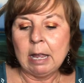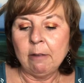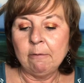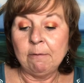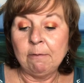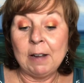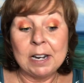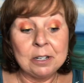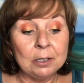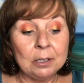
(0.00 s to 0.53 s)

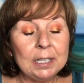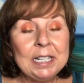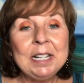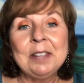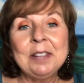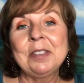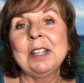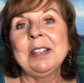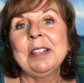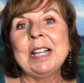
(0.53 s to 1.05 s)

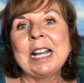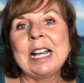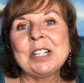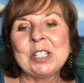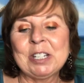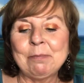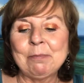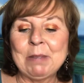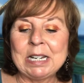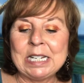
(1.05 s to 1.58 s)
Finally, the
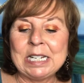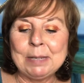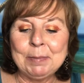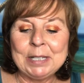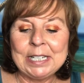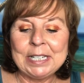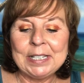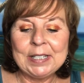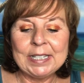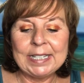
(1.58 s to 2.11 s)
last of my
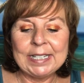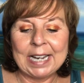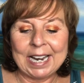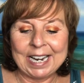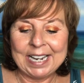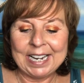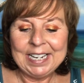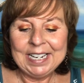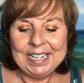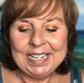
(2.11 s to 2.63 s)
empties
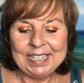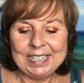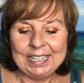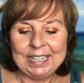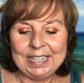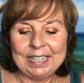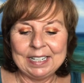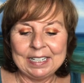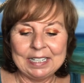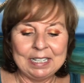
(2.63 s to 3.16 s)
today.
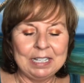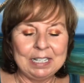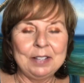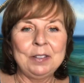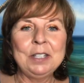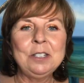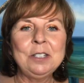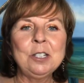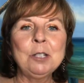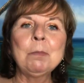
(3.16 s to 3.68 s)

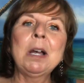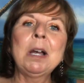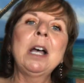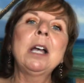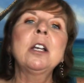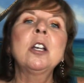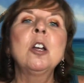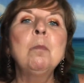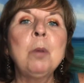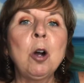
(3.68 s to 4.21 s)
This is
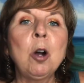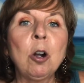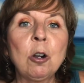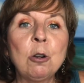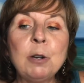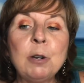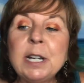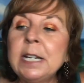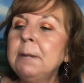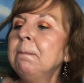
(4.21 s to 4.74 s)
my
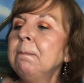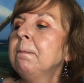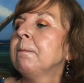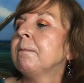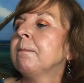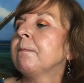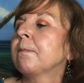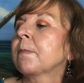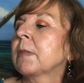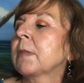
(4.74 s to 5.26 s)
Kopari
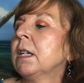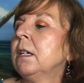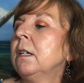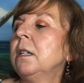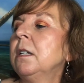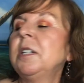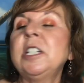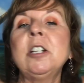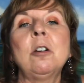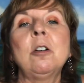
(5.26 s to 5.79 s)

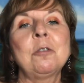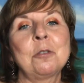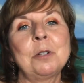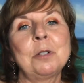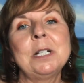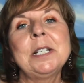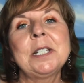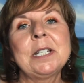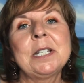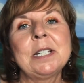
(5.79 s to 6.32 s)

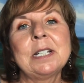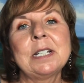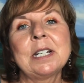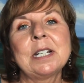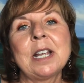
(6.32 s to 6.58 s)
deodorant.